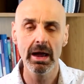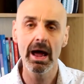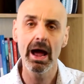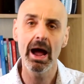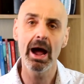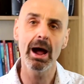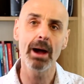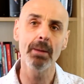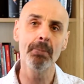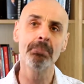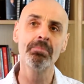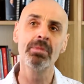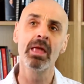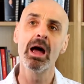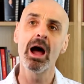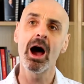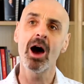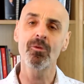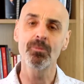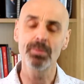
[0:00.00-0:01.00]

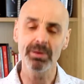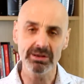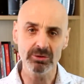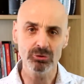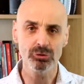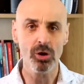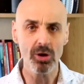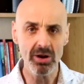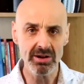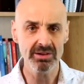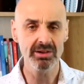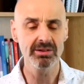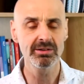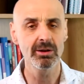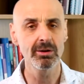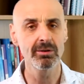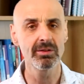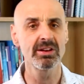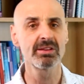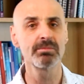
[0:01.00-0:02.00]
I've been trying to
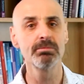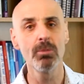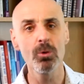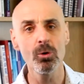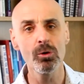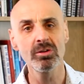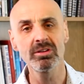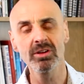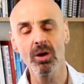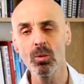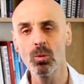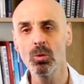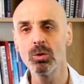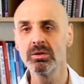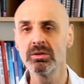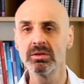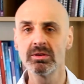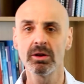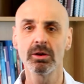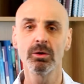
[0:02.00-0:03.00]
do this more as I
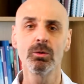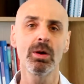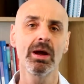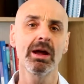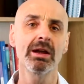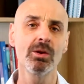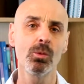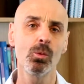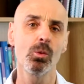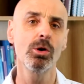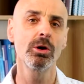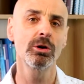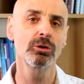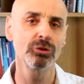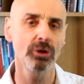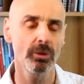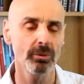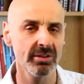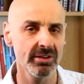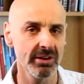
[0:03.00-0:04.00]
would do in a
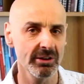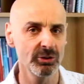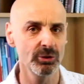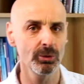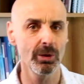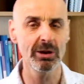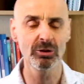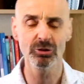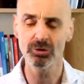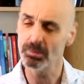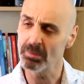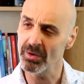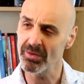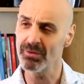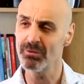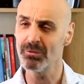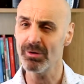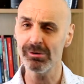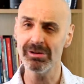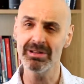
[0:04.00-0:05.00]
workshop situation, but
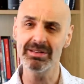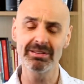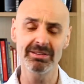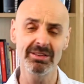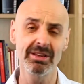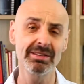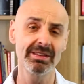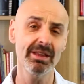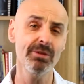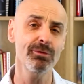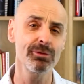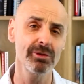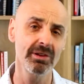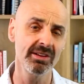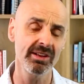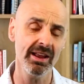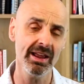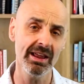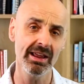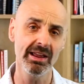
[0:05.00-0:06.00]
the difference
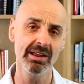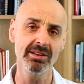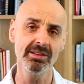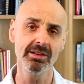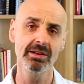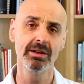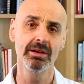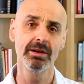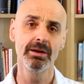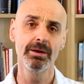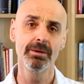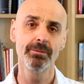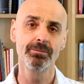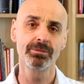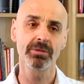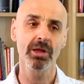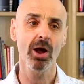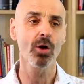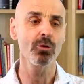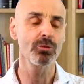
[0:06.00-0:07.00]
is
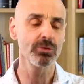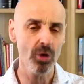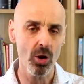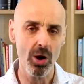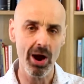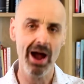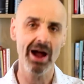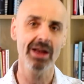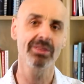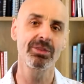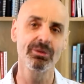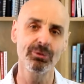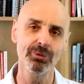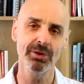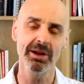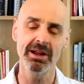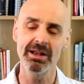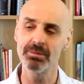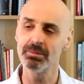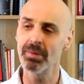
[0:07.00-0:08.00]
I've not had the
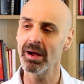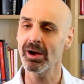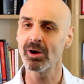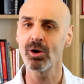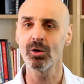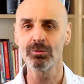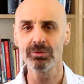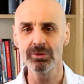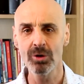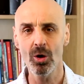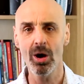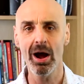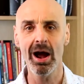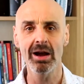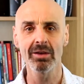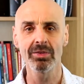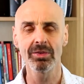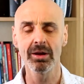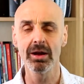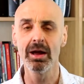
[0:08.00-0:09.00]
feedback, I've not
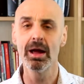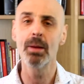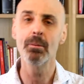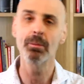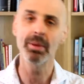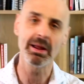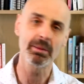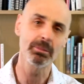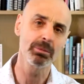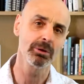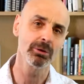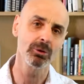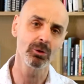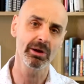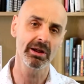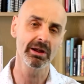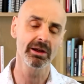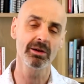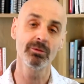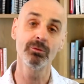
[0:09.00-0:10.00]
had the people
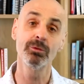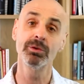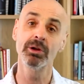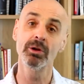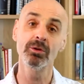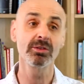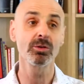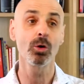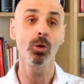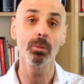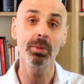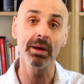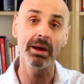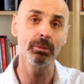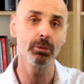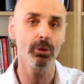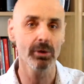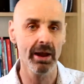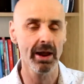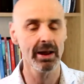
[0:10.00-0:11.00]
looking confused or
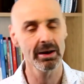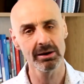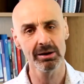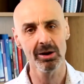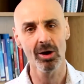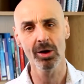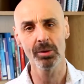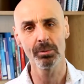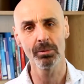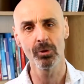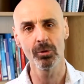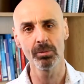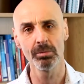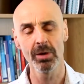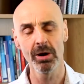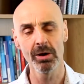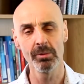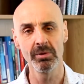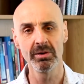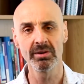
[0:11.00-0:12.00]
people getting light bulb
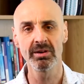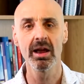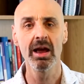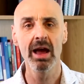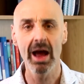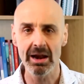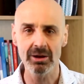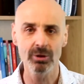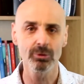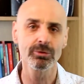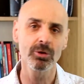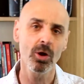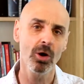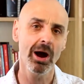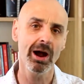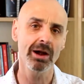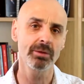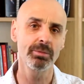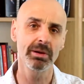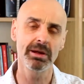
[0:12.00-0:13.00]
moments, and I've not
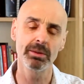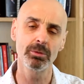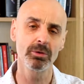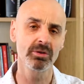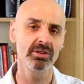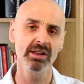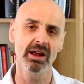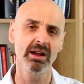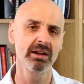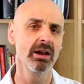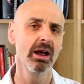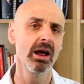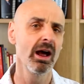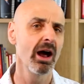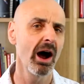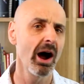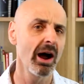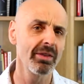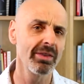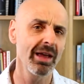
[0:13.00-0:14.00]
had people saying,
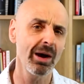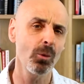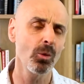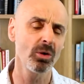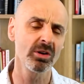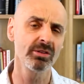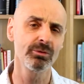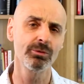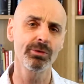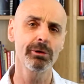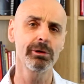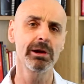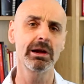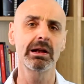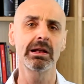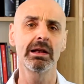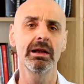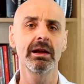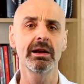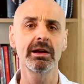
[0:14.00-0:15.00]
that wasn't very
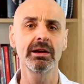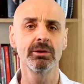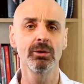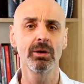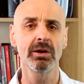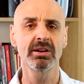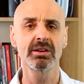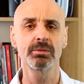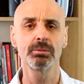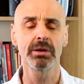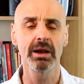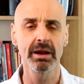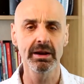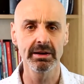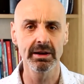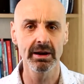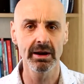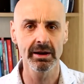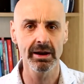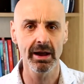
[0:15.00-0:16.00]
clear, can you explain
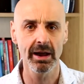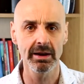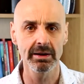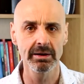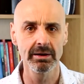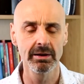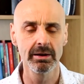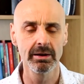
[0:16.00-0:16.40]
it again?